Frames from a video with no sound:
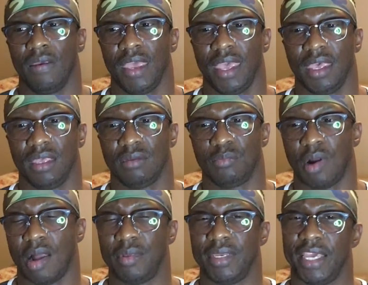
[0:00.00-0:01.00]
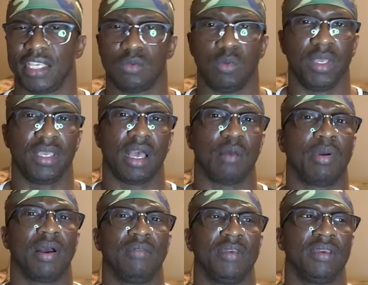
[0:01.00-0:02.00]
And probably next week, I'll
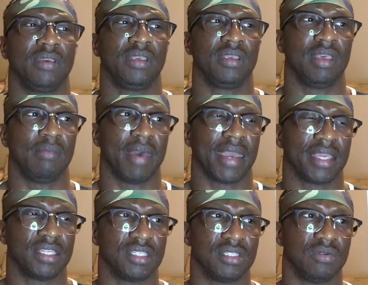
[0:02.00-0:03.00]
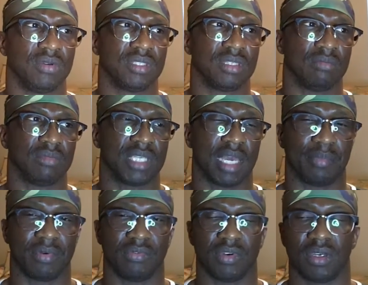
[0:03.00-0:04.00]
probably get back into doing some type
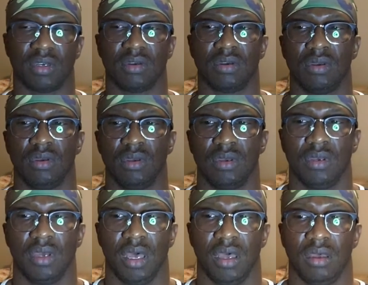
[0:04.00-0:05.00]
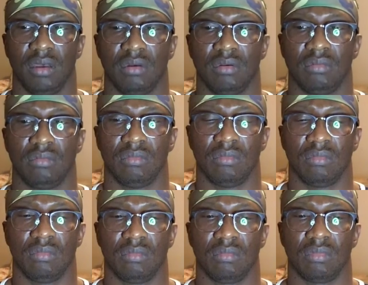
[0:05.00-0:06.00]
of
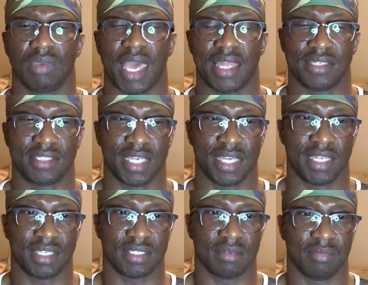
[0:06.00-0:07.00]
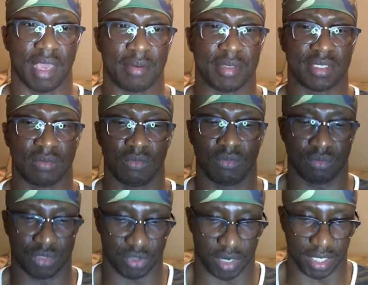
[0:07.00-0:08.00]
calisthenics and maybe some
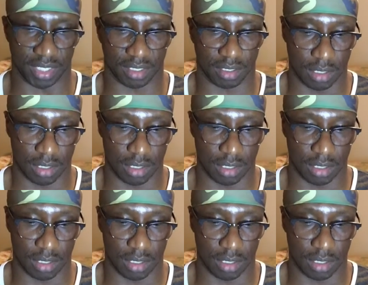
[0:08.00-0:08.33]
training.